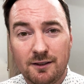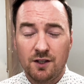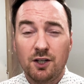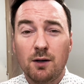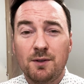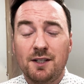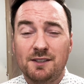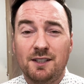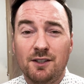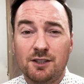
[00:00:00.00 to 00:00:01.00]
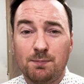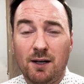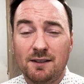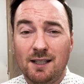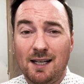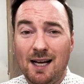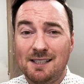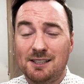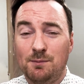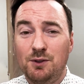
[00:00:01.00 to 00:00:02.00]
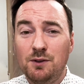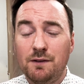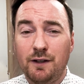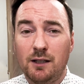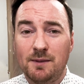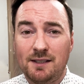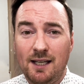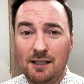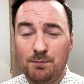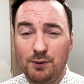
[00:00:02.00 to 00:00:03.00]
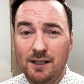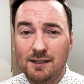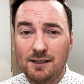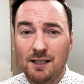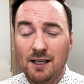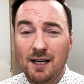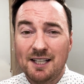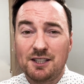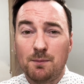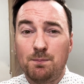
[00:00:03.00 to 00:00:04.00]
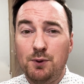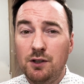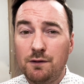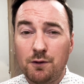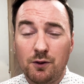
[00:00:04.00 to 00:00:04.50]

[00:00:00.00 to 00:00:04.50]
Dartmouth is another spot that has some new development taking place and some beautiful,